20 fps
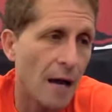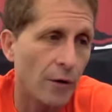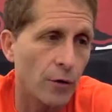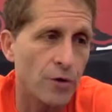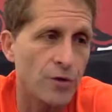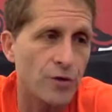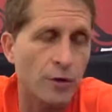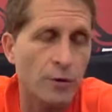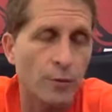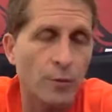or
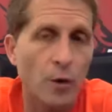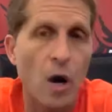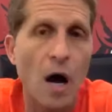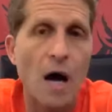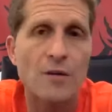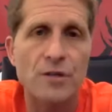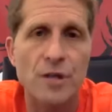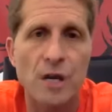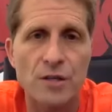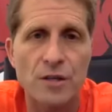is in the
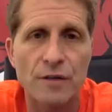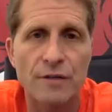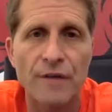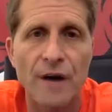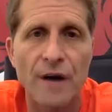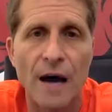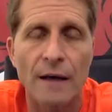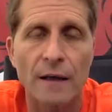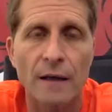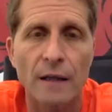process of
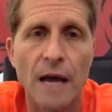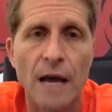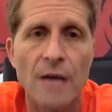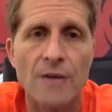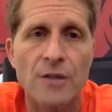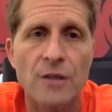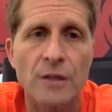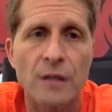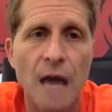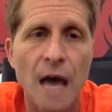
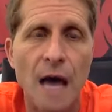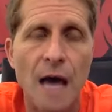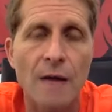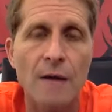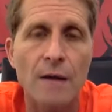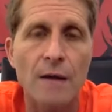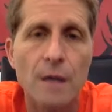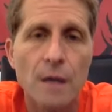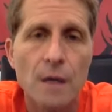finalizing that